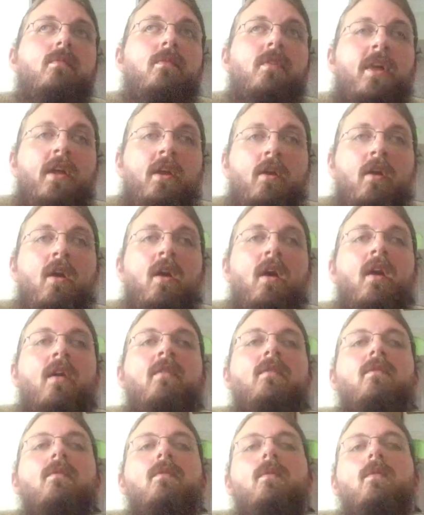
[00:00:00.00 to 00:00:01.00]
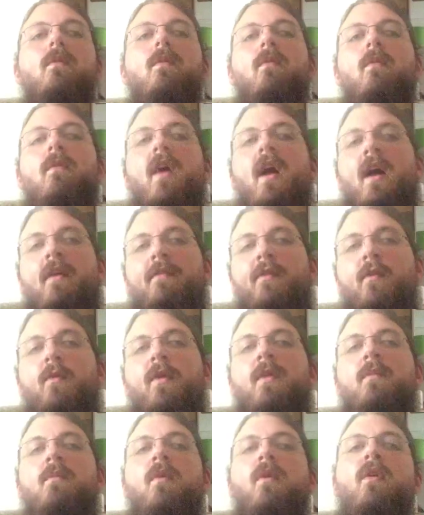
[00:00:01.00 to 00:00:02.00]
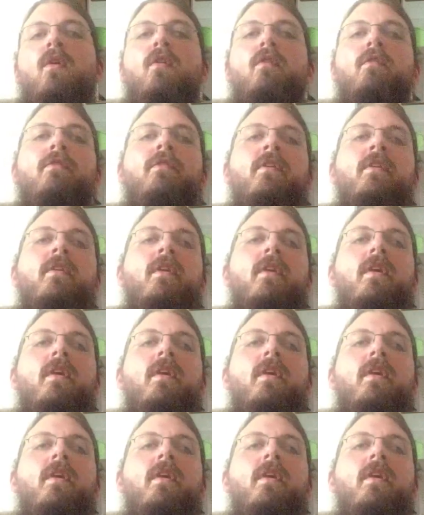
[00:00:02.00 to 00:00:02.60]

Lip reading: later on after we'd moved,